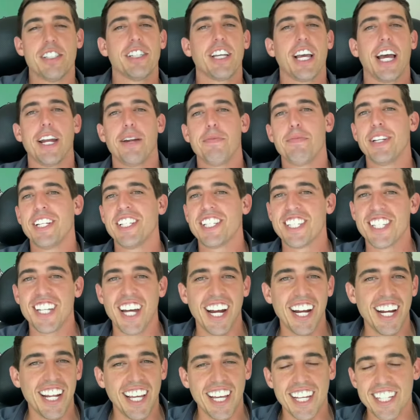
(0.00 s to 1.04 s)
kind of been
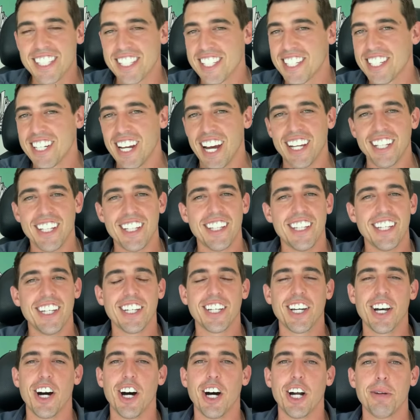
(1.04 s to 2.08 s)
citing as a sign that the
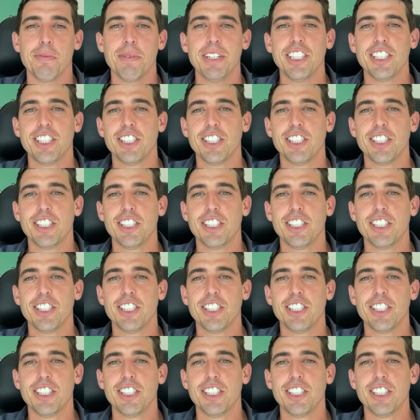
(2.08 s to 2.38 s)
economy's